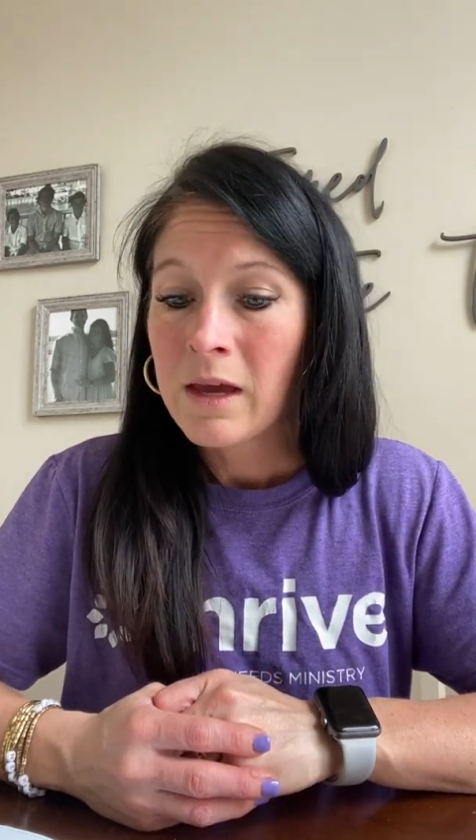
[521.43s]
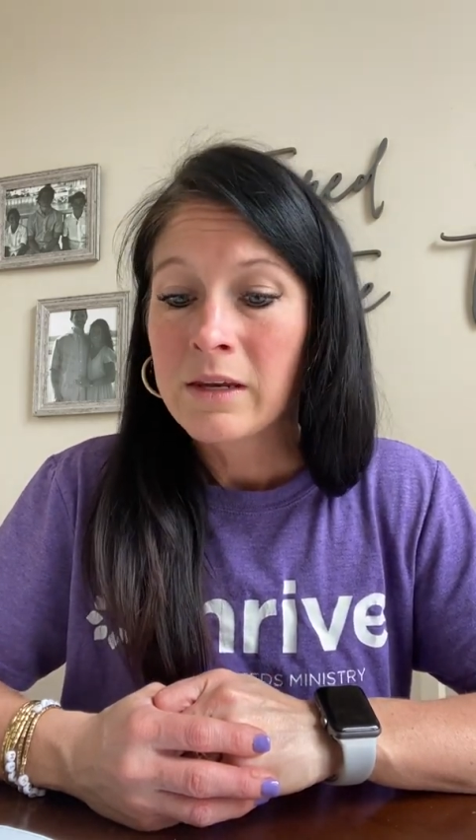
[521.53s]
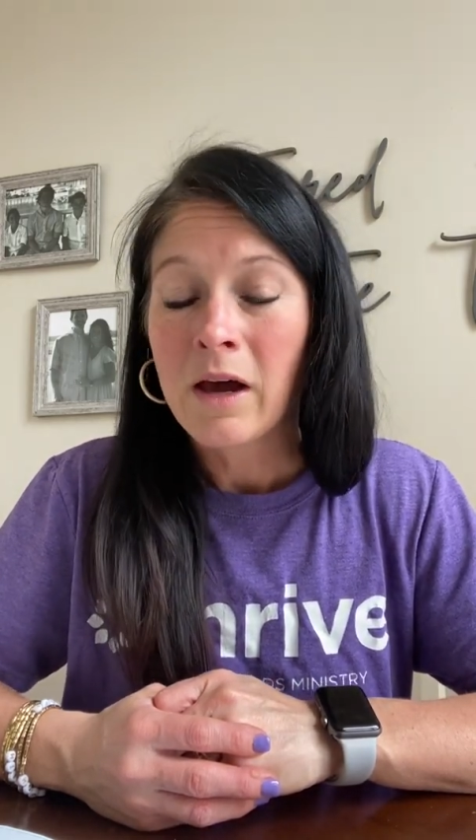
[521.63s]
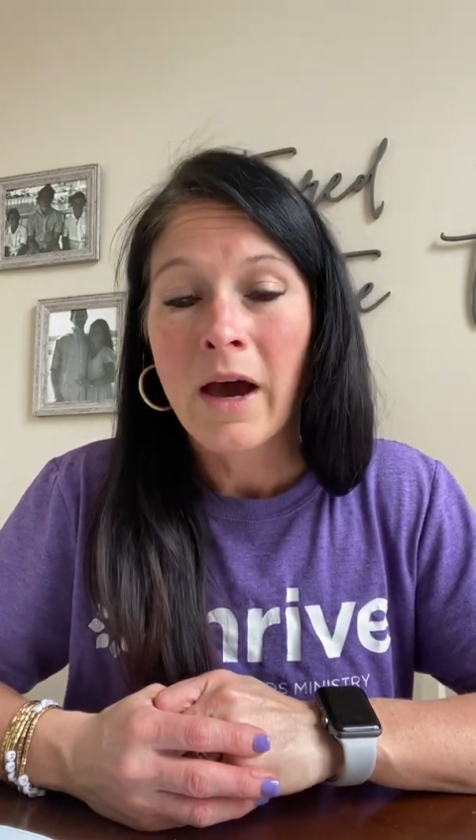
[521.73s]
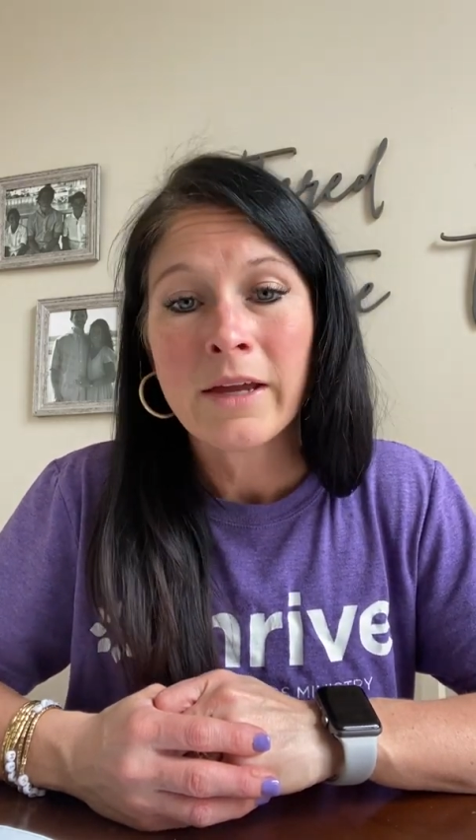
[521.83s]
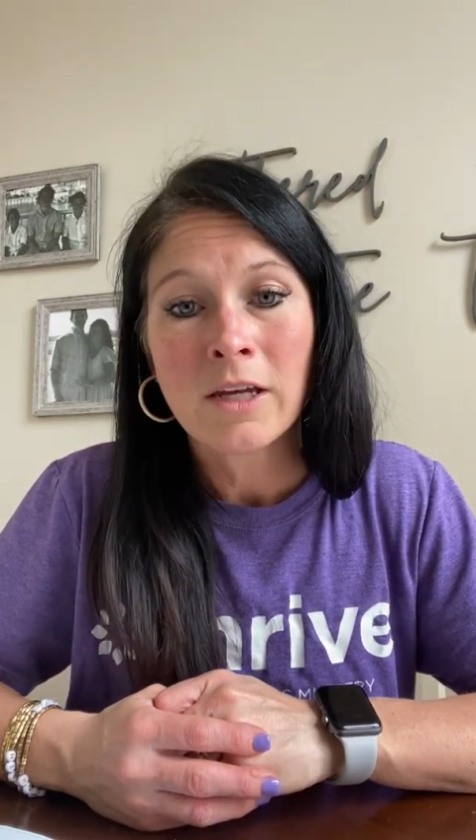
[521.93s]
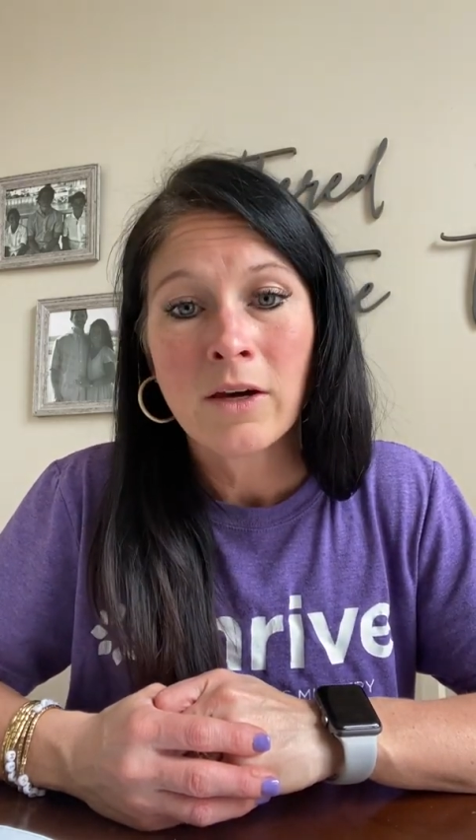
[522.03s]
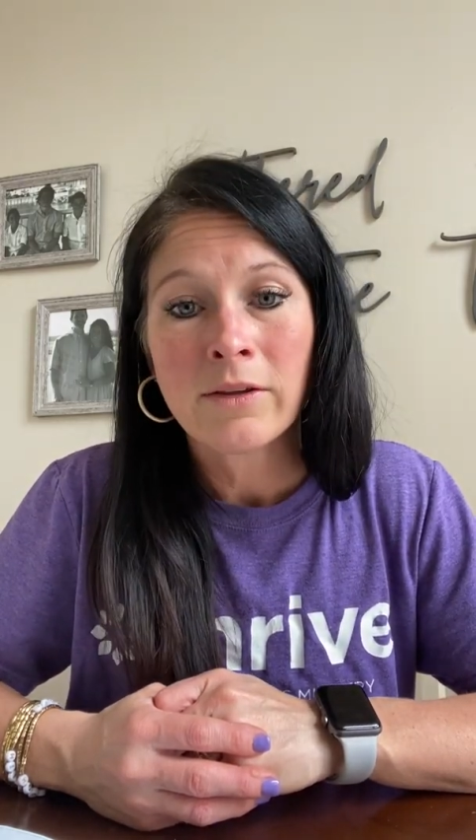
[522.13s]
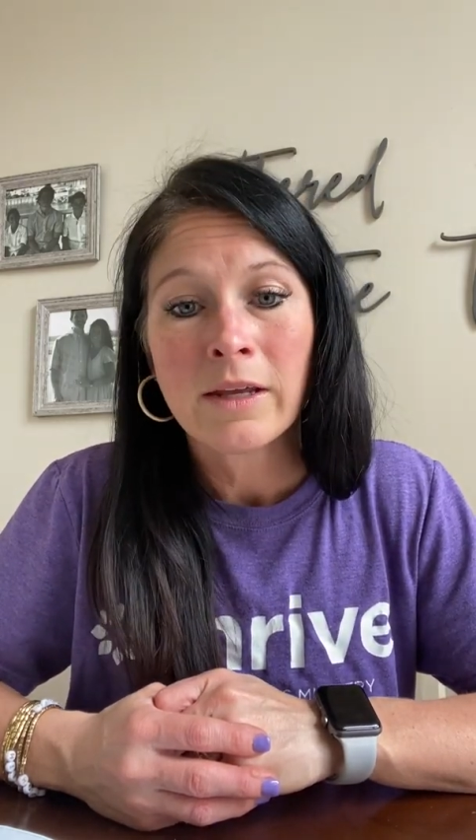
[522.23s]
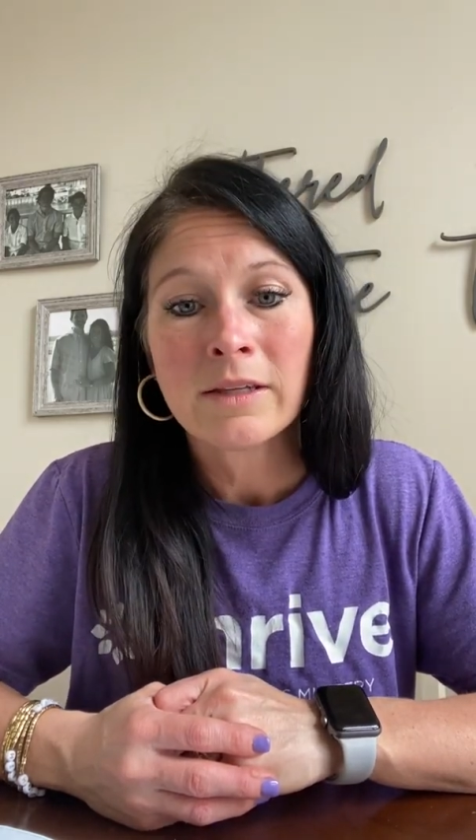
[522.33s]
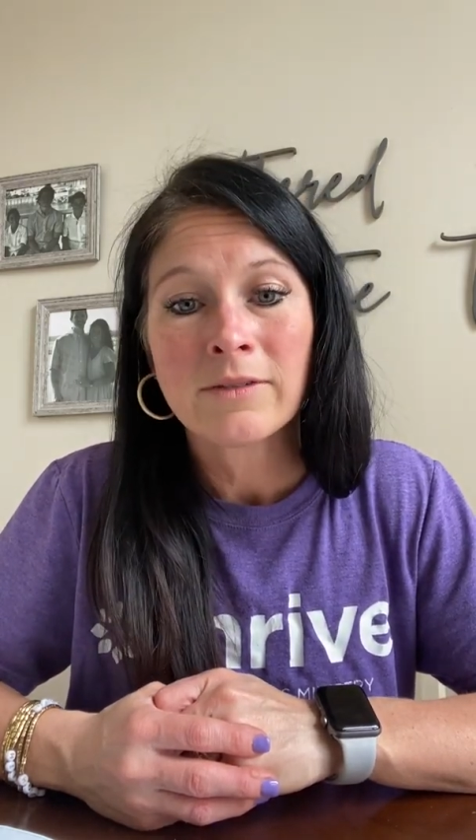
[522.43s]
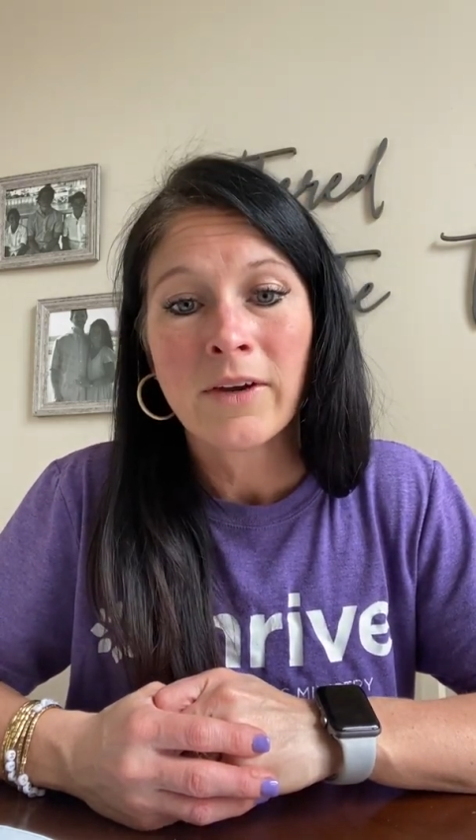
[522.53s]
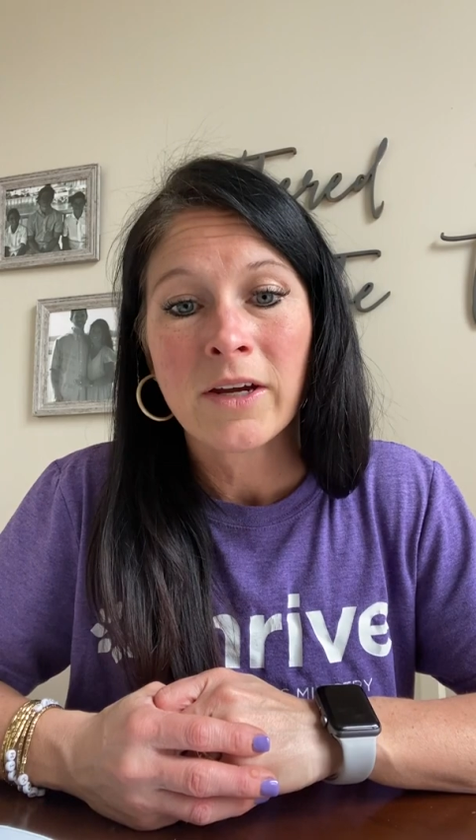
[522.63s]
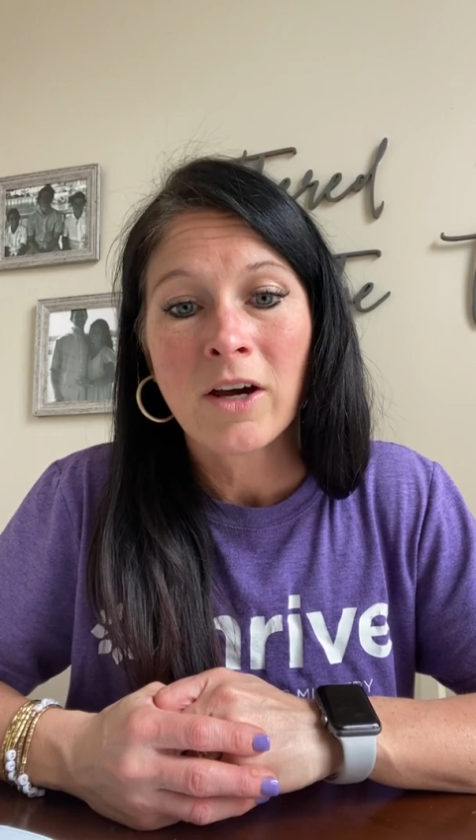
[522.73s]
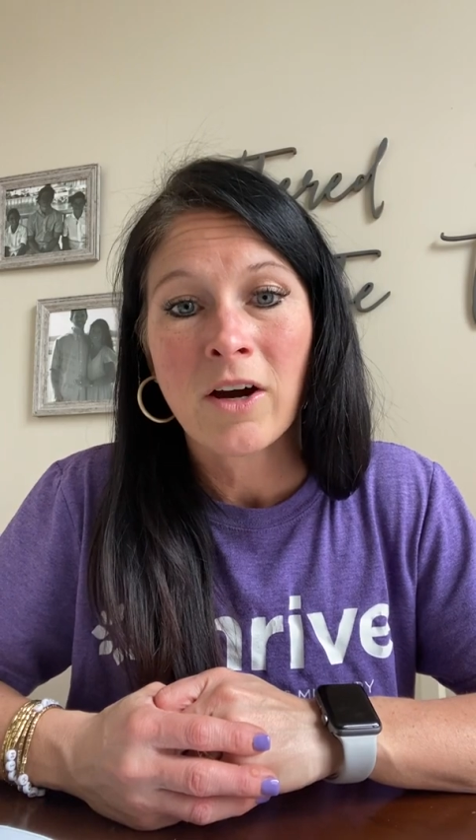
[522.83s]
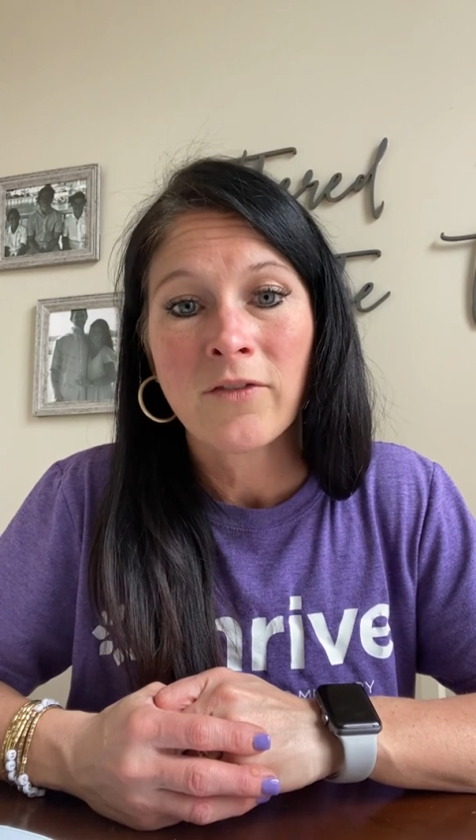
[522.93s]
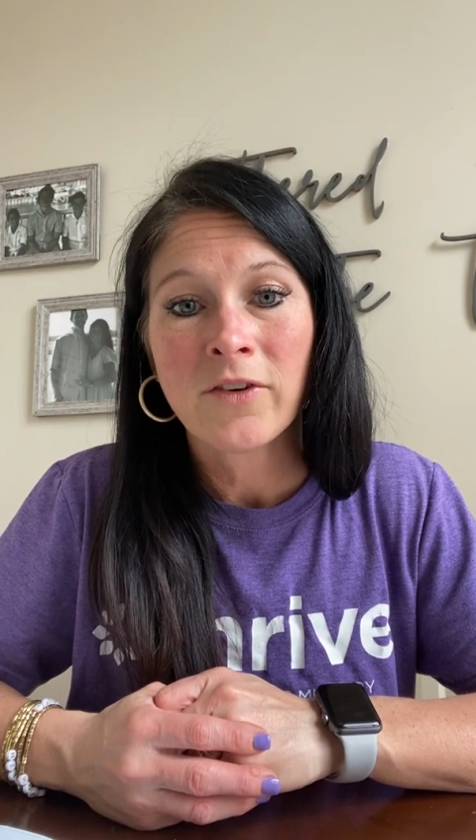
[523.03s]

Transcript: Now, I know that it's very hard